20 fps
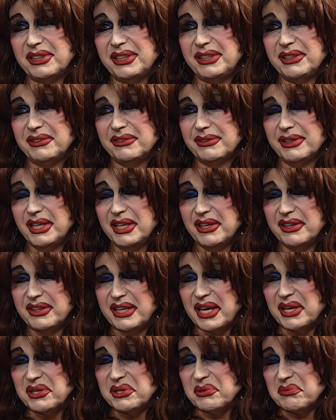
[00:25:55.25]
This.
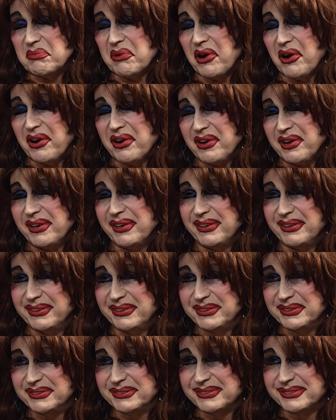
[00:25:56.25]
Thank you, Mark. Well,
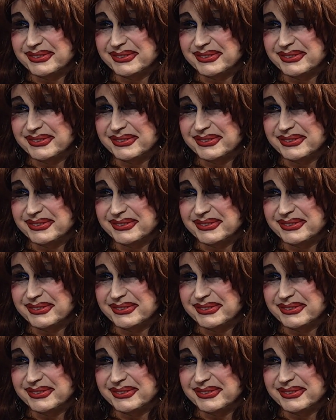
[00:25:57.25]
thank you very